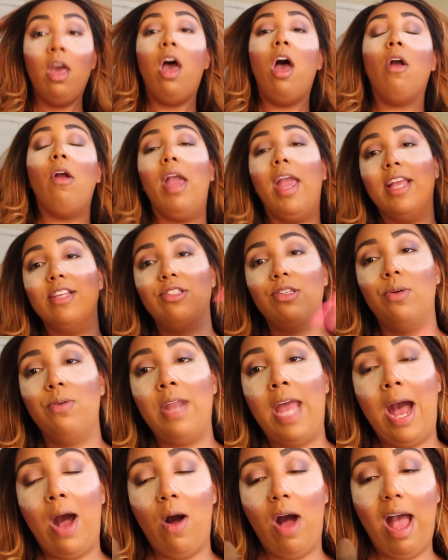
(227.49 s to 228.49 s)
Okay, so
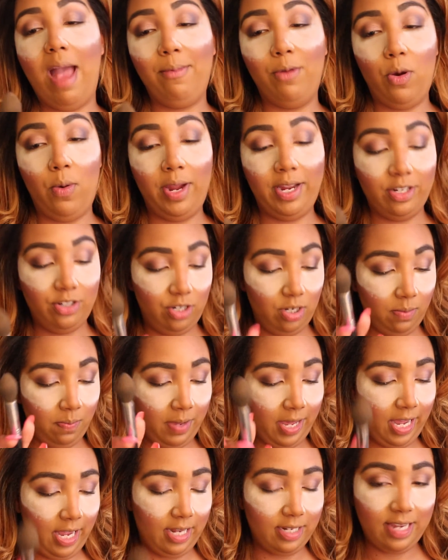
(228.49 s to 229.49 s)
now I'm going to
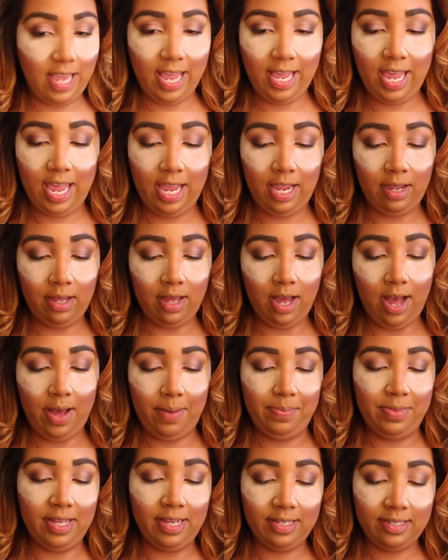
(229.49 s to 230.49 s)
be taking
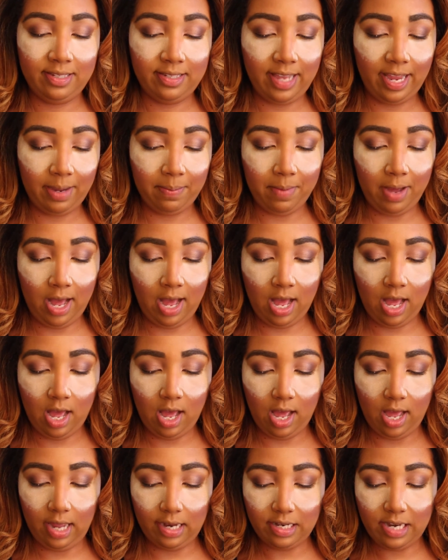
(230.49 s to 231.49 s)
this
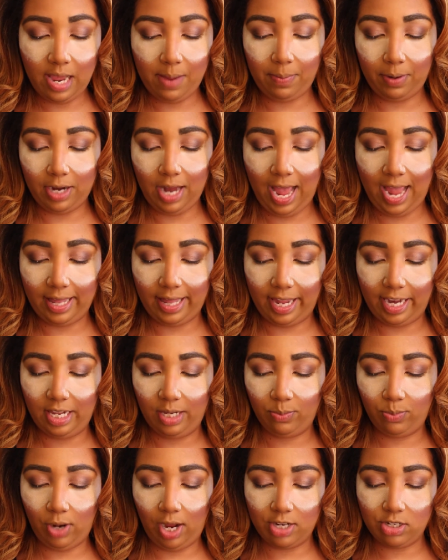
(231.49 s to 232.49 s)
Sigma tapered
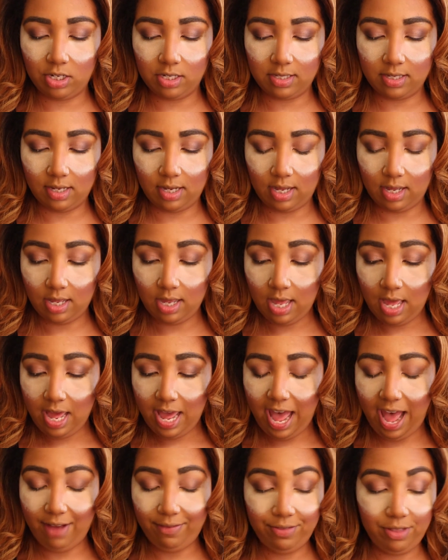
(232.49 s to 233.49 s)
highlighting brush. It's a
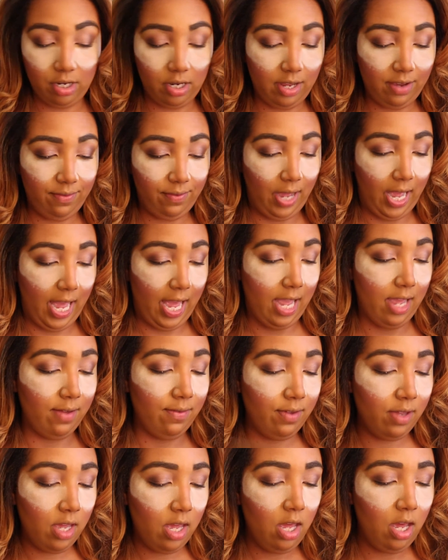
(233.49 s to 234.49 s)

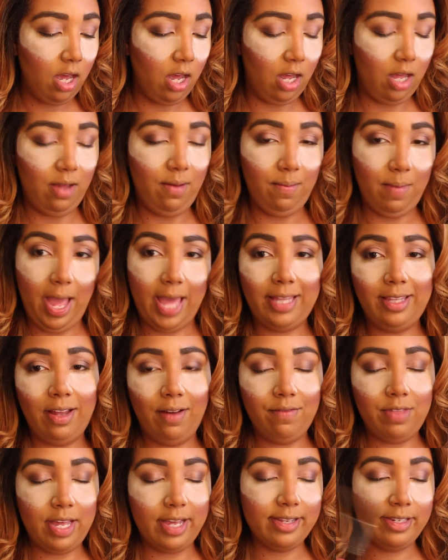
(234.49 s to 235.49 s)
F35. I
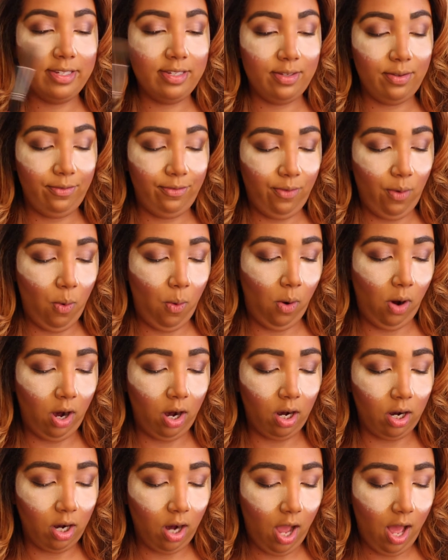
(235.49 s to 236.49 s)
love this
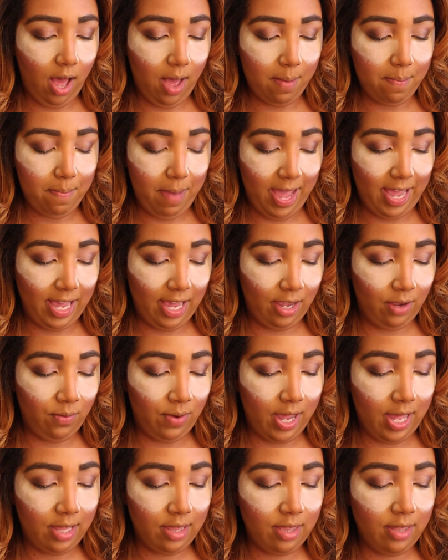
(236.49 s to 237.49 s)
for baking
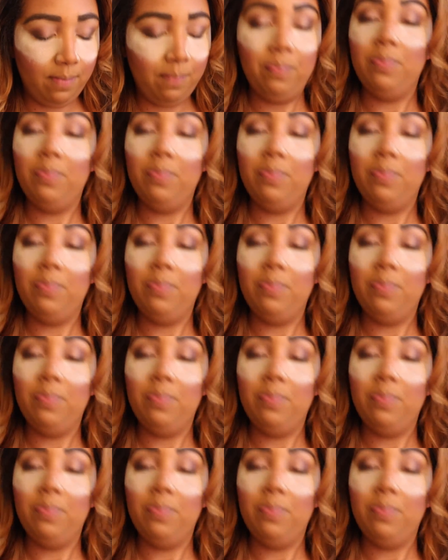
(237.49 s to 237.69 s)
with.